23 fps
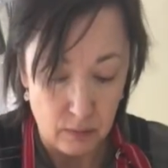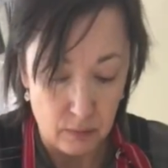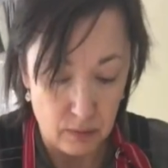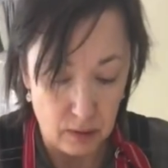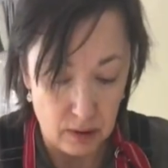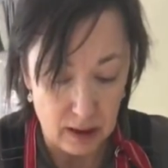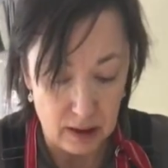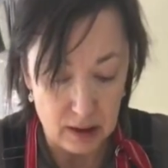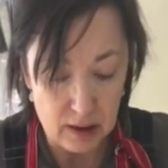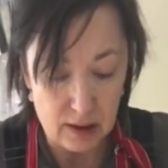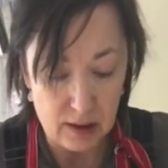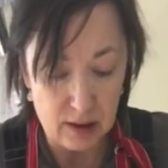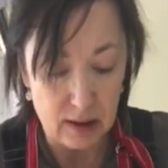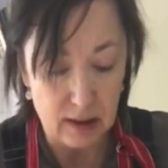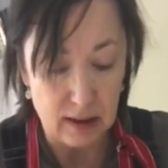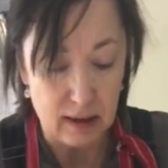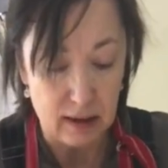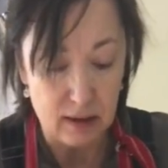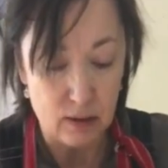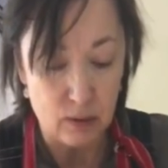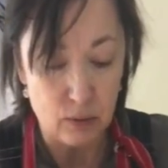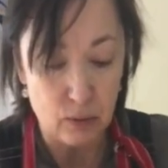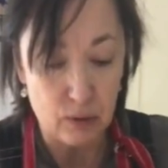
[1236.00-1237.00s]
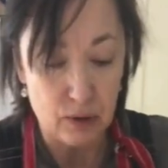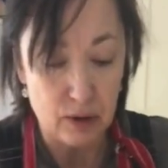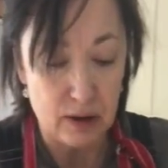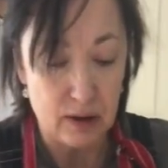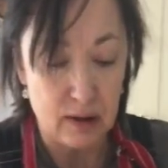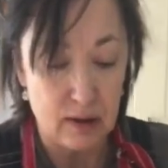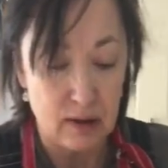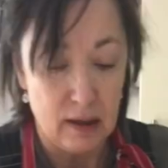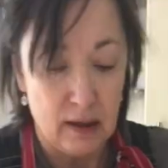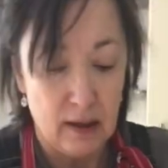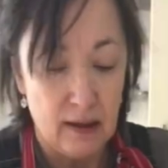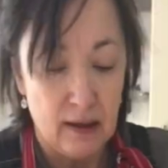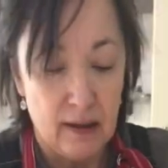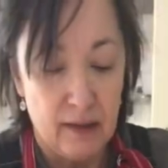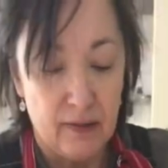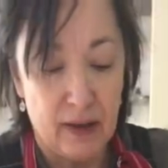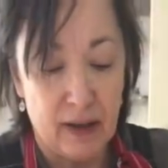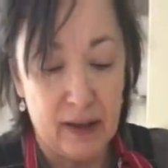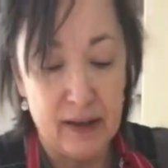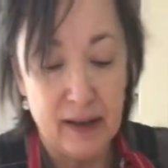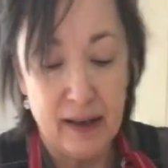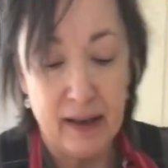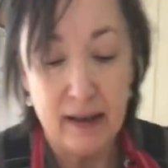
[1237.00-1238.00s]
Can you see that's all just
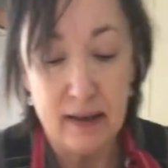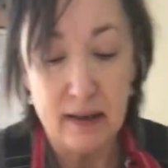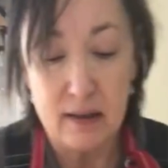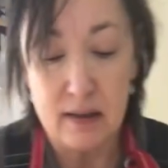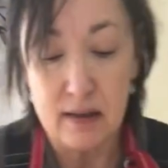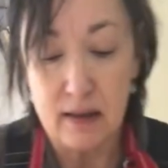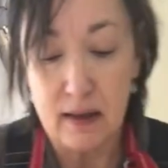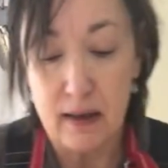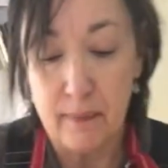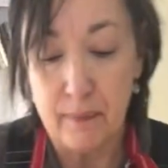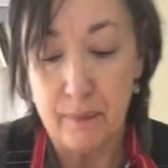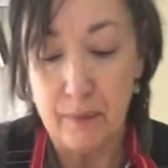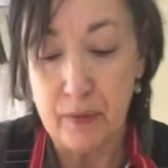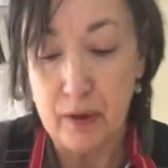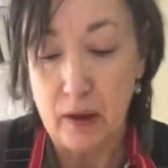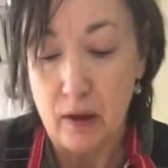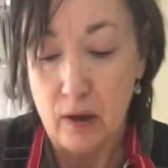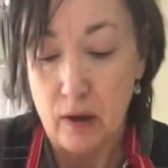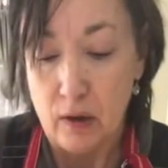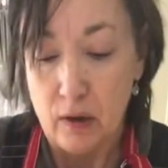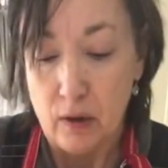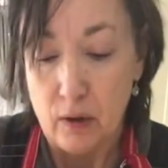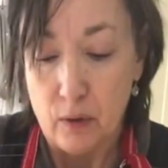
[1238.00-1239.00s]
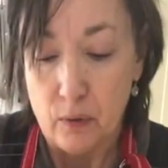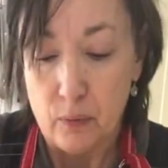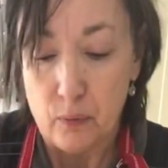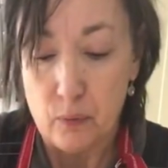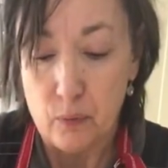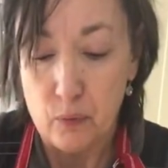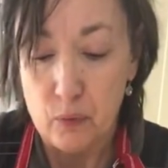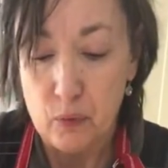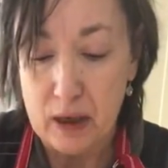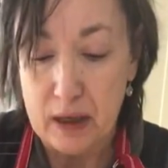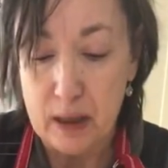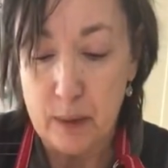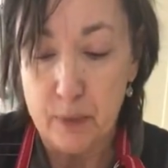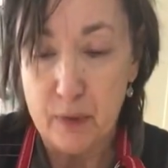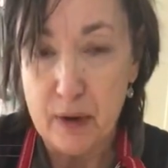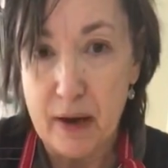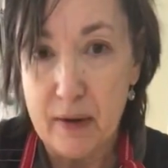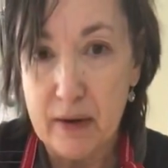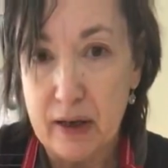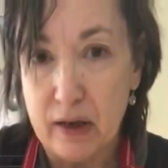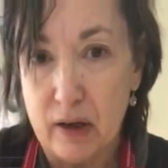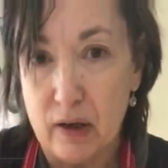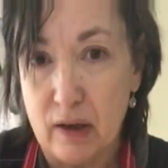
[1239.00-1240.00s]
a nice ready
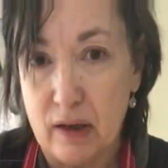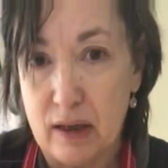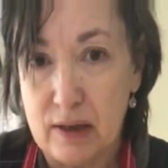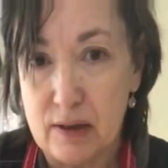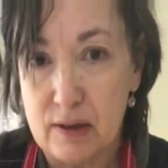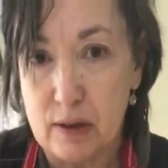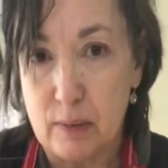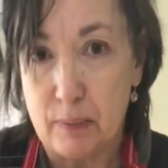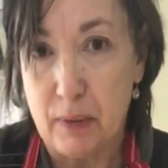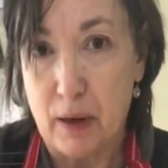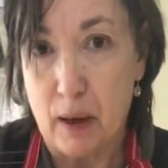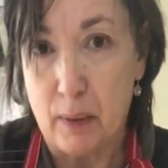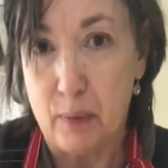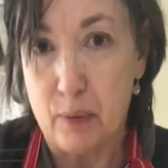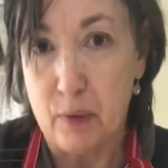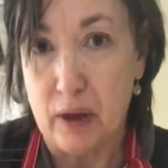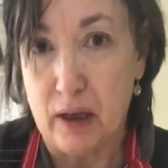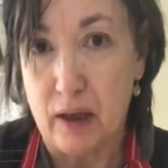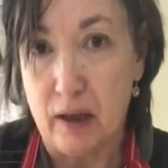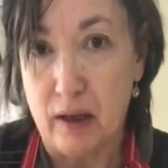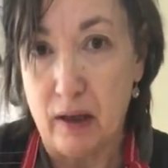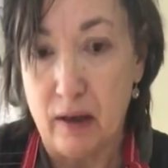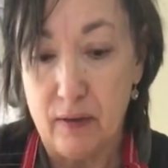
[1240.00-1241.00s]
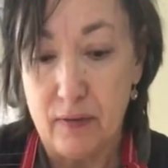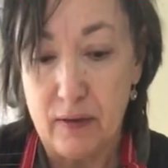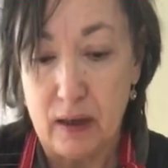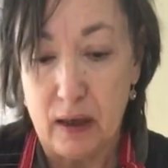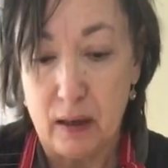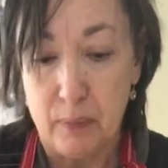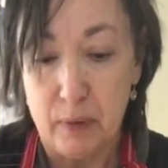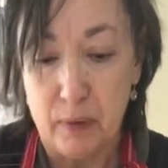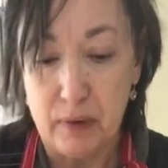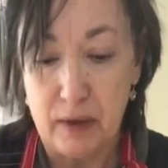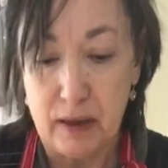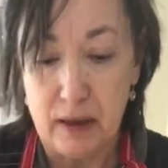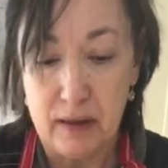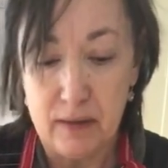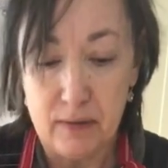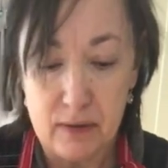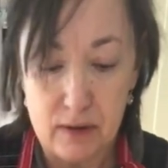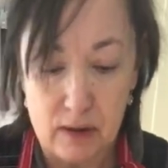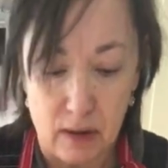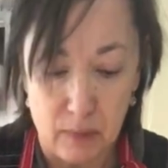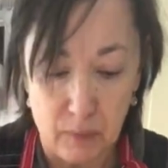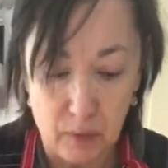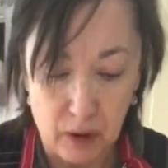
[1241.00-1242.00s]
brownie colour is the paprika that I put in.
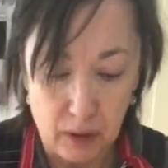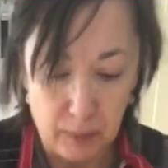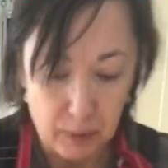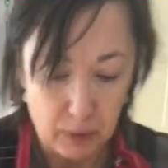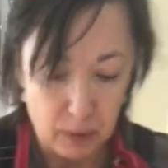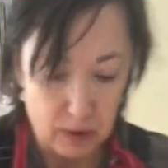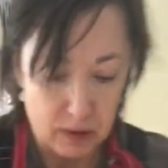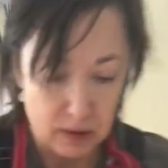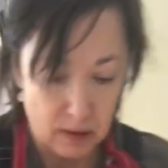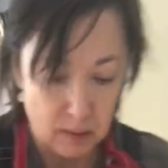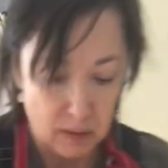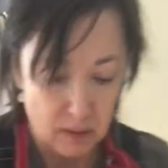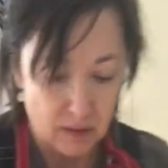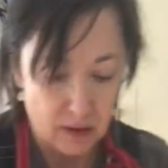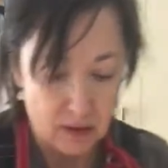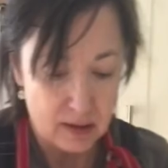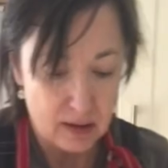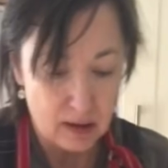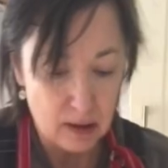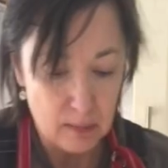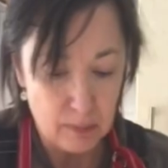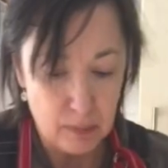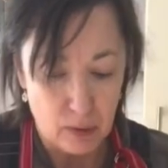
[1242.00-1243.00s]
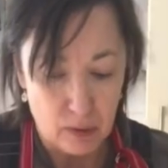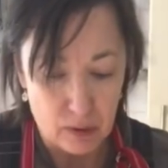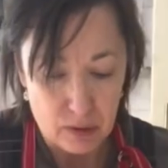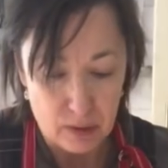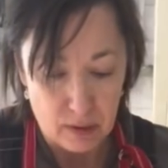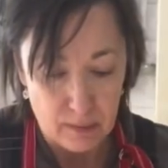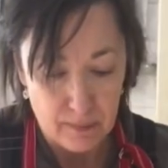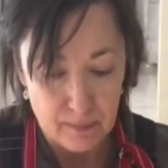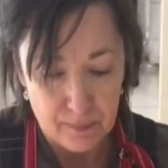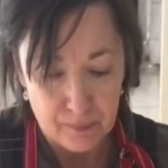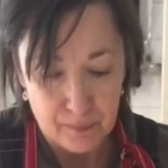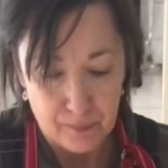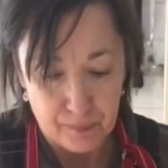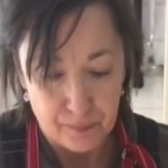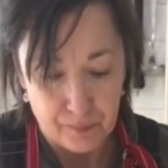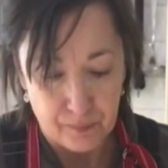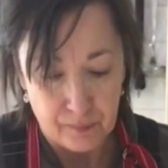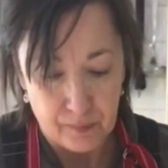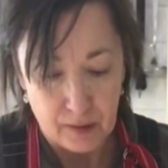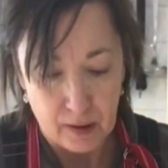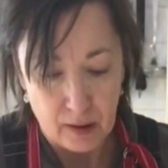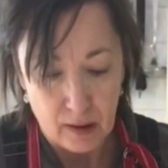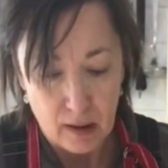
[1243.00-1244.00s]
So I'm going to put some of this in the bottom.
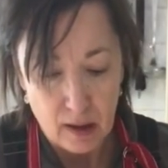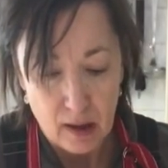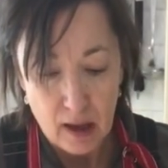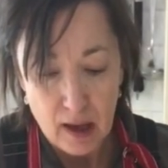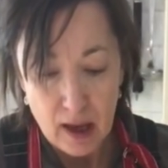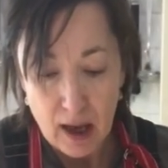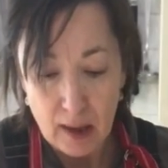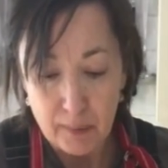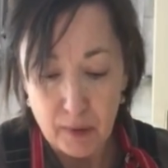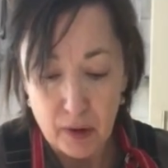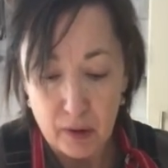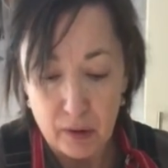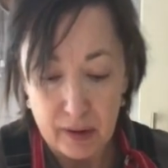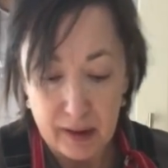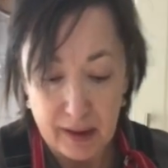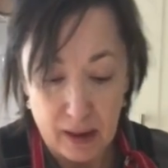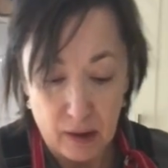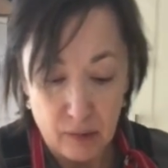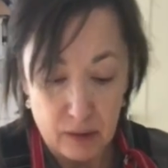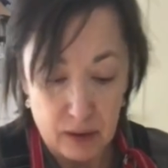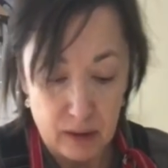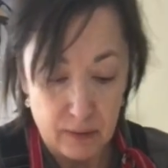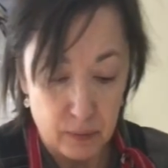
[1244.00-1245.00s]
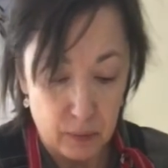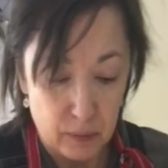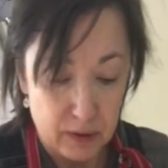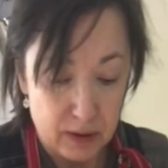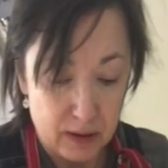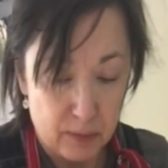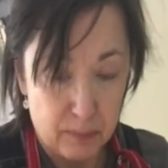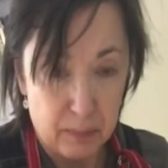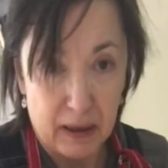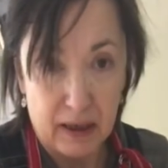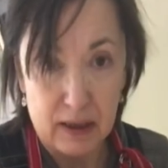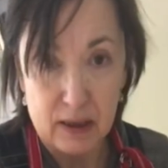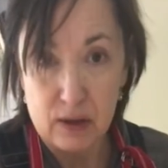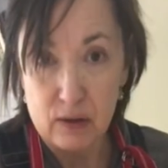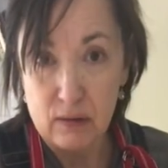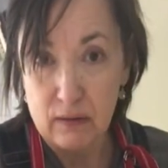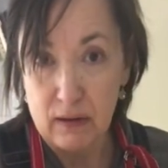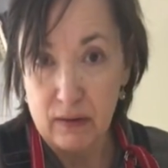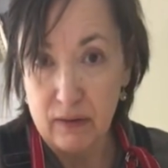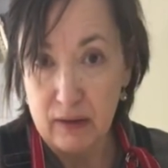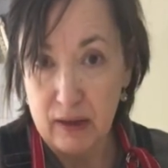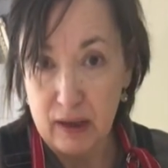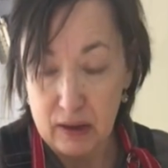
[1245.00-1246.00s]
I'm not going to get rid of all this pastry
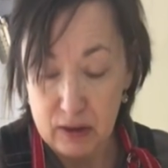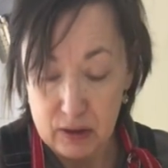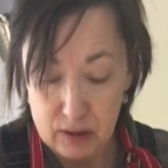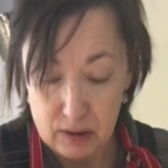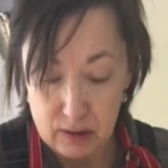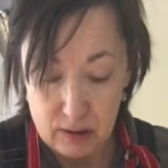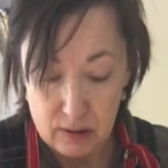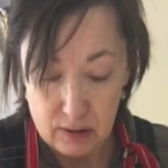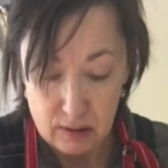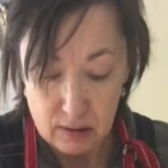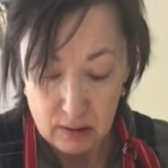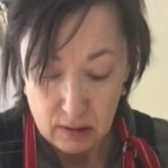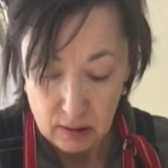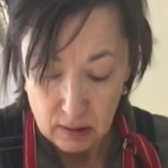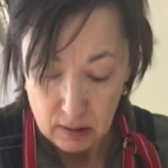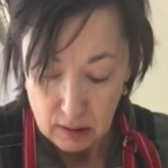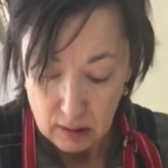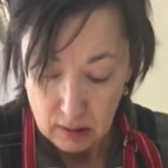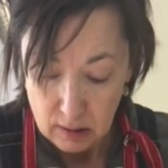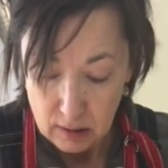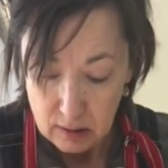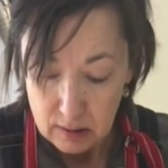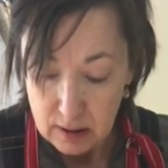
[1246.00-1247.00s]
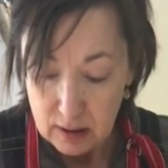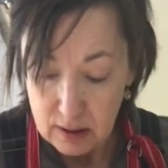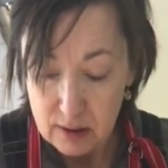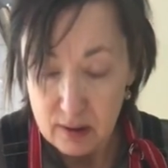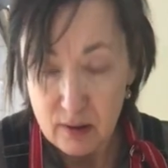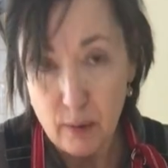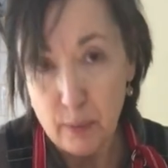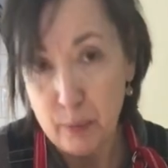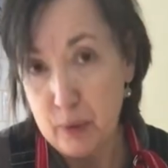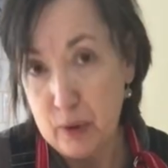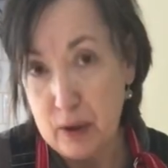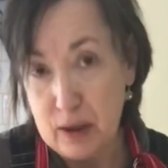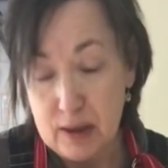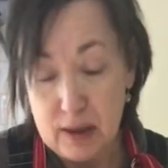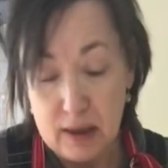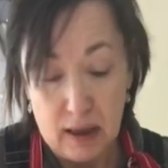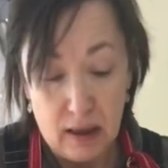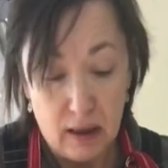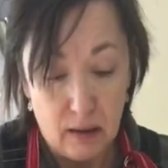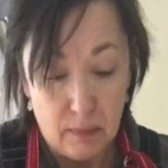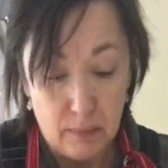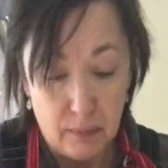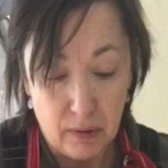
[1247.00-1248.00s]
around the edges. See, it's not
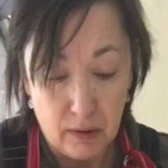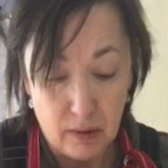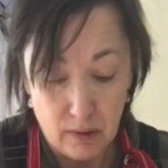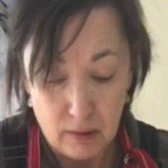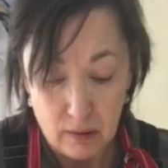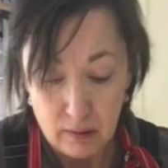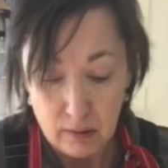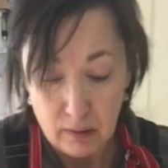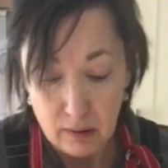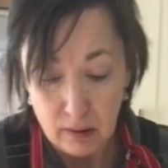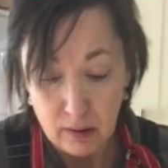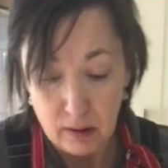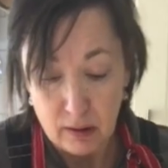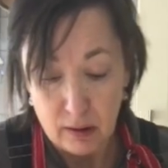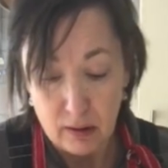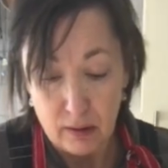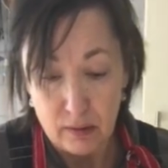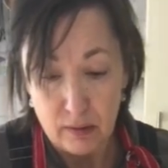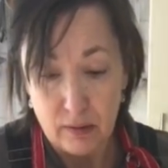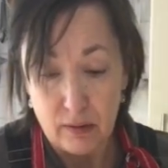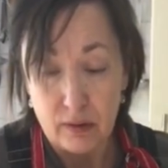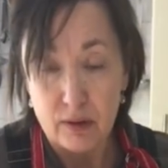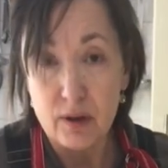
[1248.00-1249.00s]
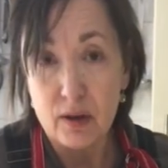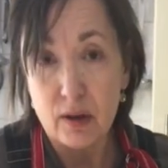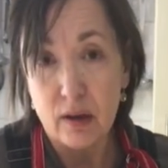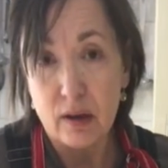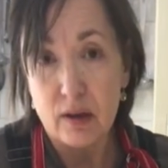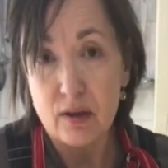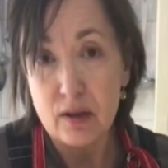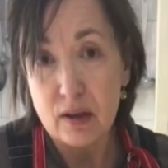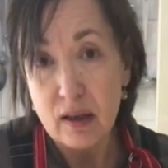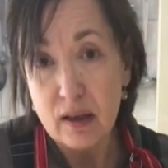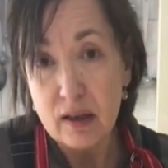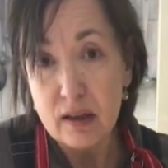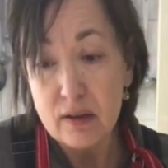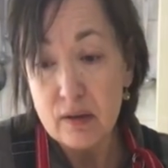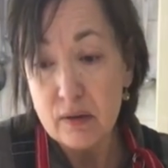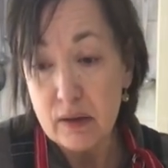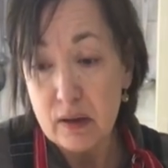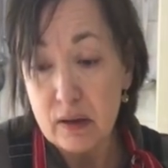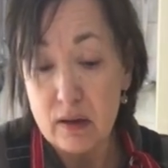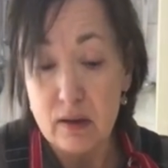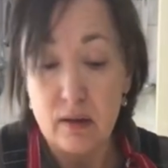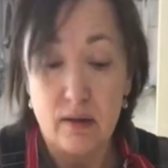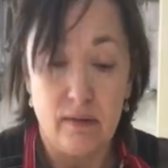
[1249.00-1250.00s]
pretty, but you know, should I do
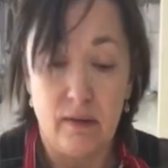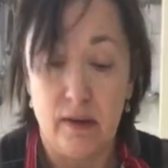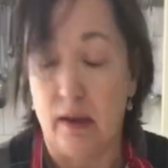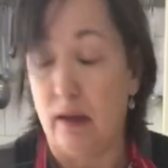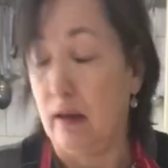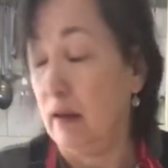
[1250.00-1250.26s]
it? Yeah,